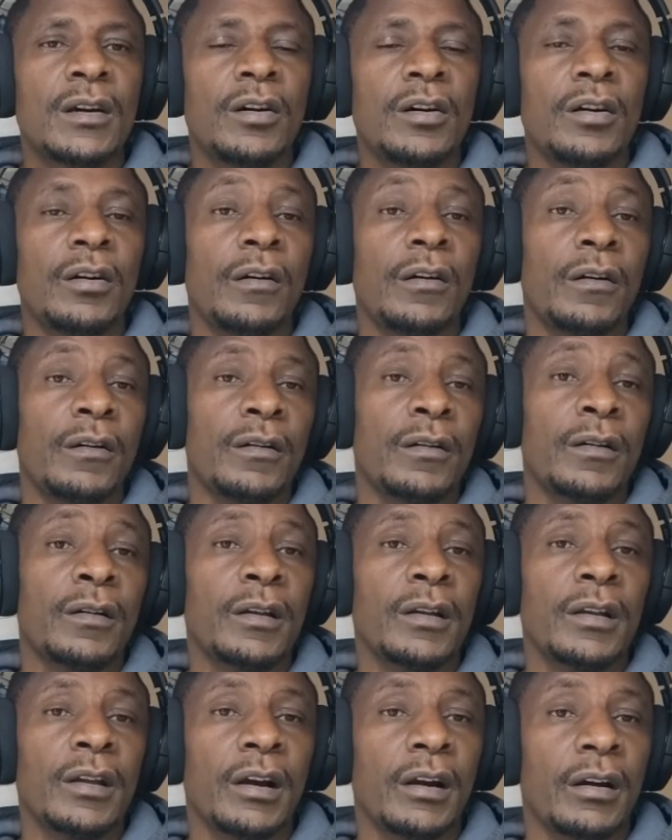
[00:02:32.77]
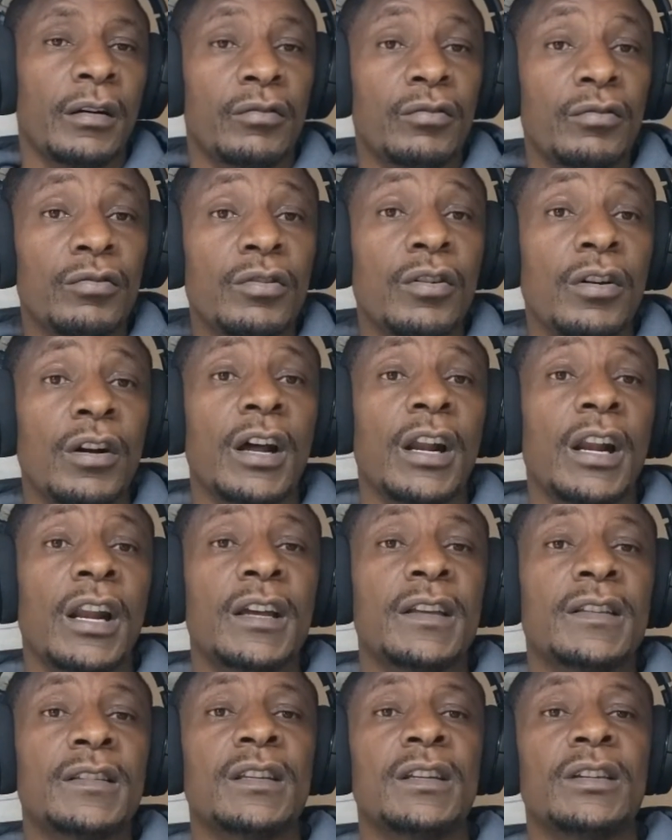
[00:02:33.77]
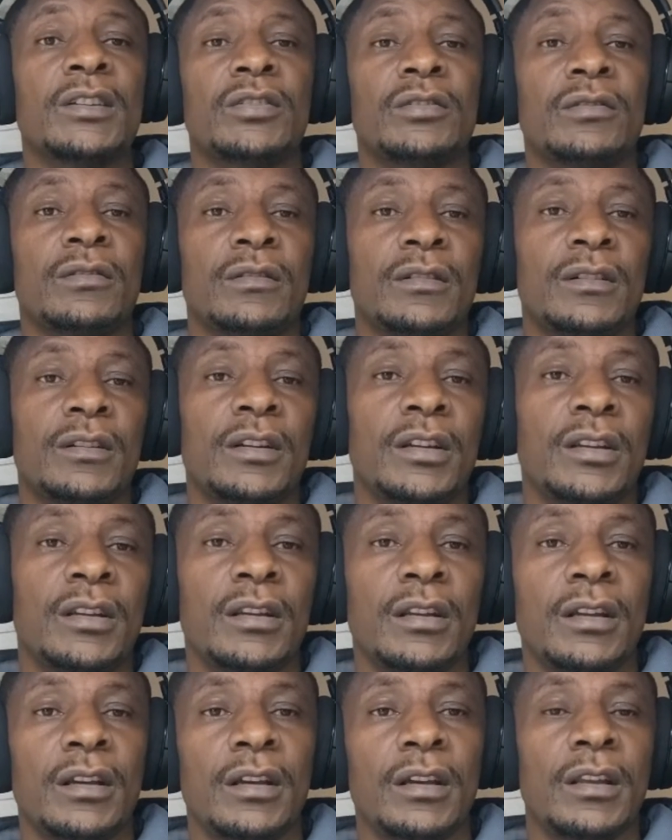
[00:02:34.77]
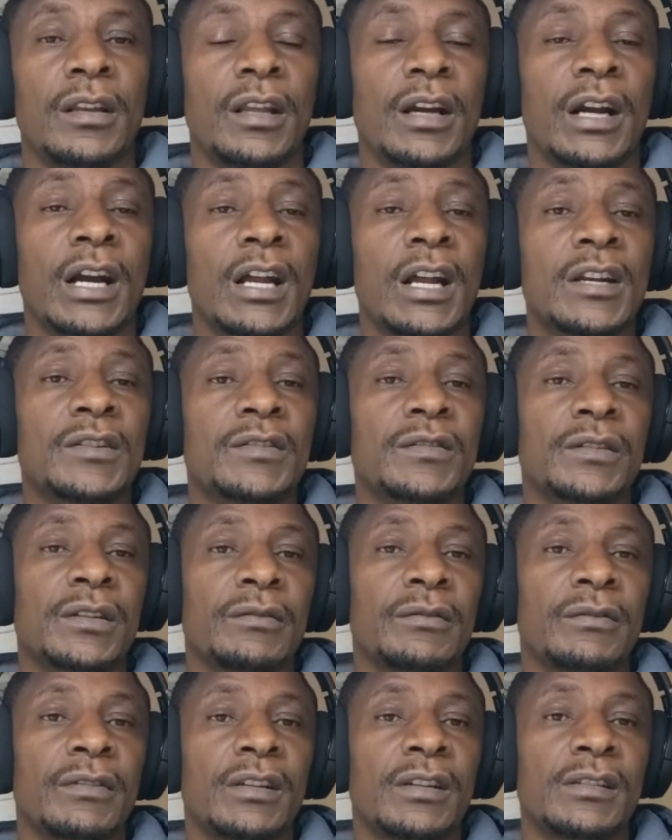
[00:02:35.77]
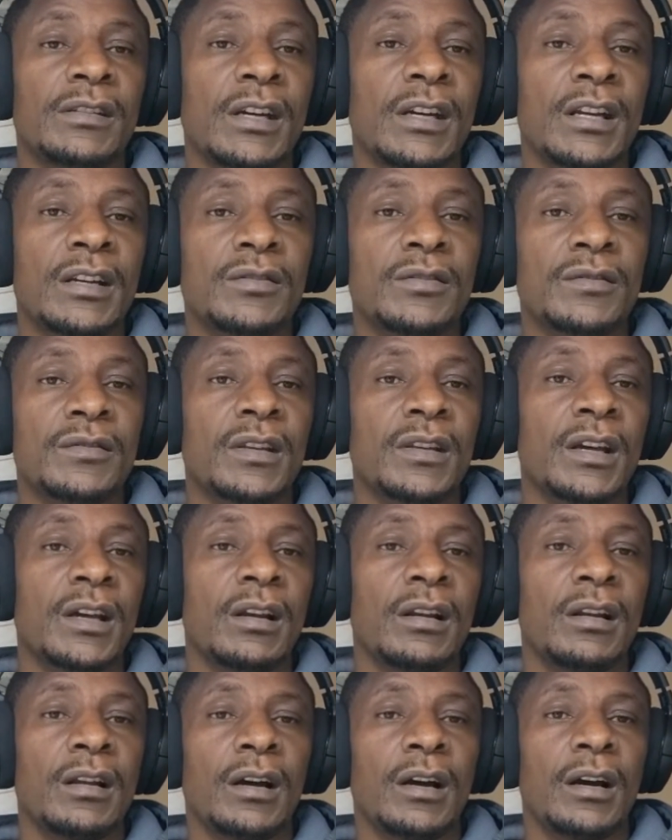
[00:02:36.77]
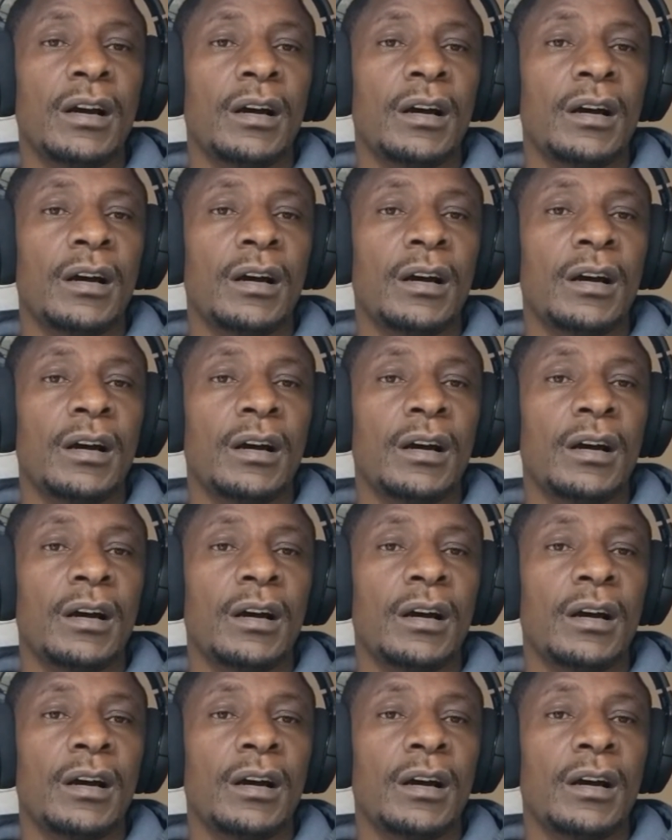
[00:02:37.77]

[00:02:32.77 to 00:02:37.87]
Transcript: or a good organization in the country, if you decide to sell